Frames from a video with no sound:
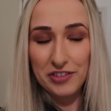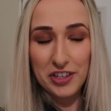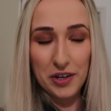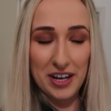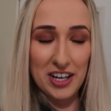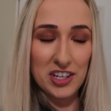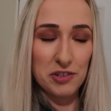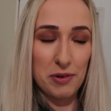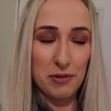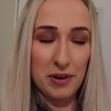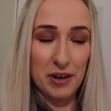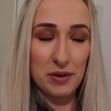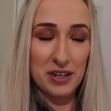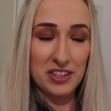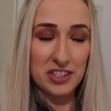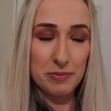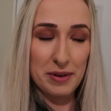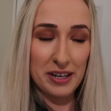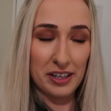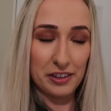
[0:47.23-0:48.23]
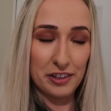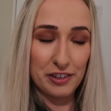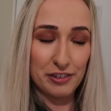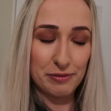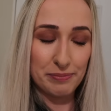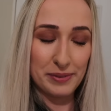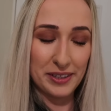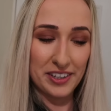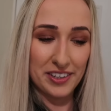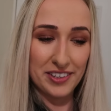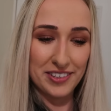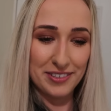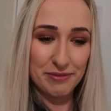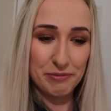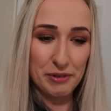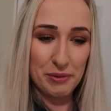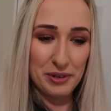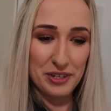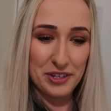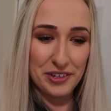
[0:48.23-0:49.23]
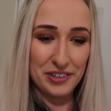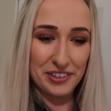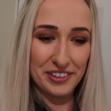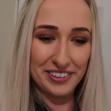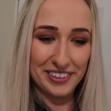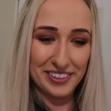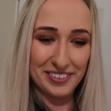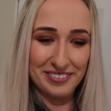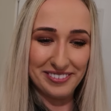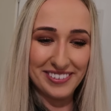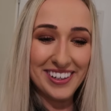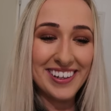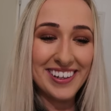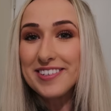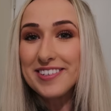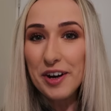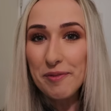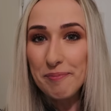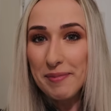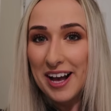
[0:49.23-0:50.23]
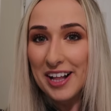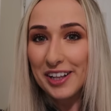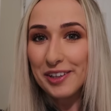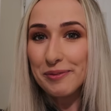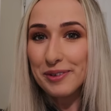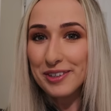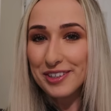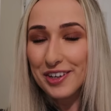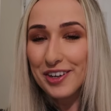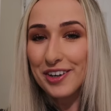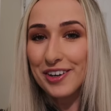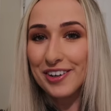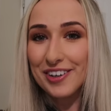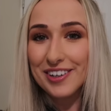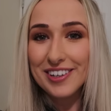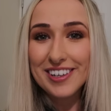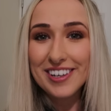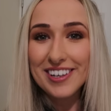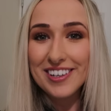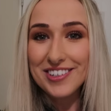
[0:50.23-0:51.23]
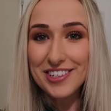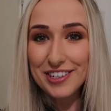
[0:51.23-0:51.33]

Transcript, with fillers: don't ask me why I went to Magaluf because we were young and so Mel would cook